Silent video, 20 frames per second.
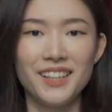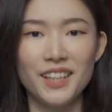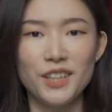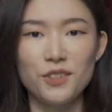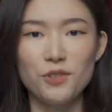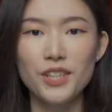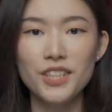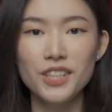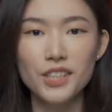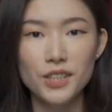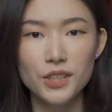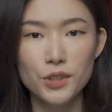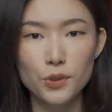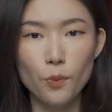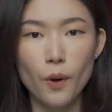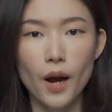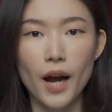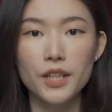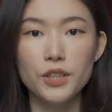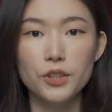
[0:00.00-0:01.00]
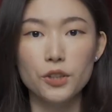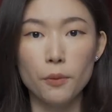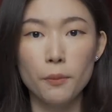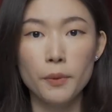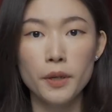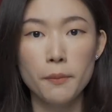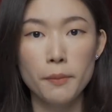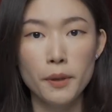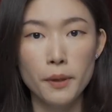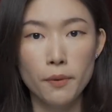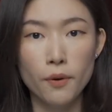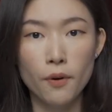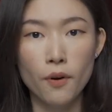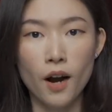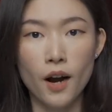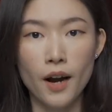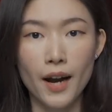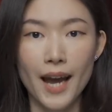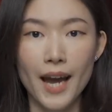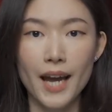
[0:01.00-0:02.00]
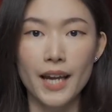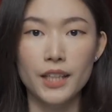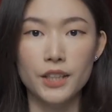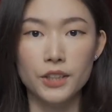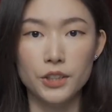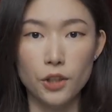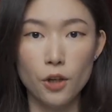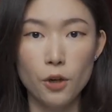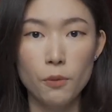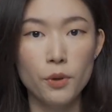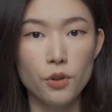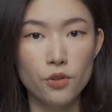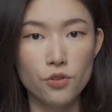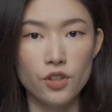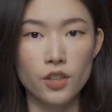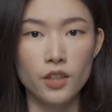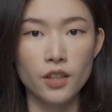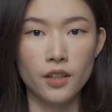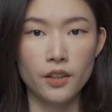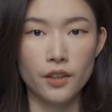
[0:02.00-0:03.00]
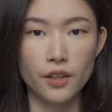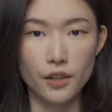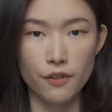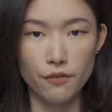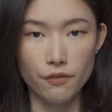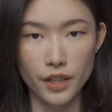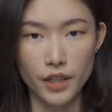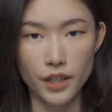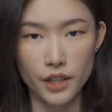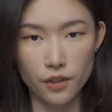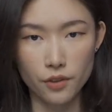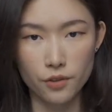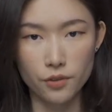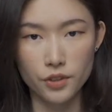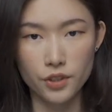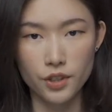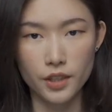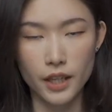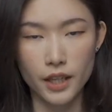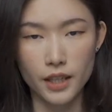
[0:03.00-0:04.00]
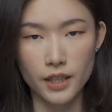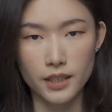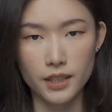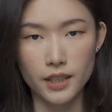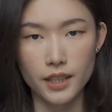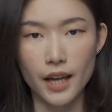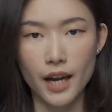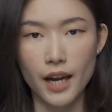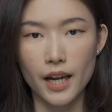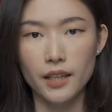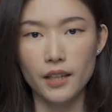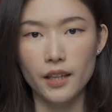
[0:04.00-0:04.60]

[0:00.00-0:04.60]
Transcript: The reasons why so many people are adding slow motion in their videos is that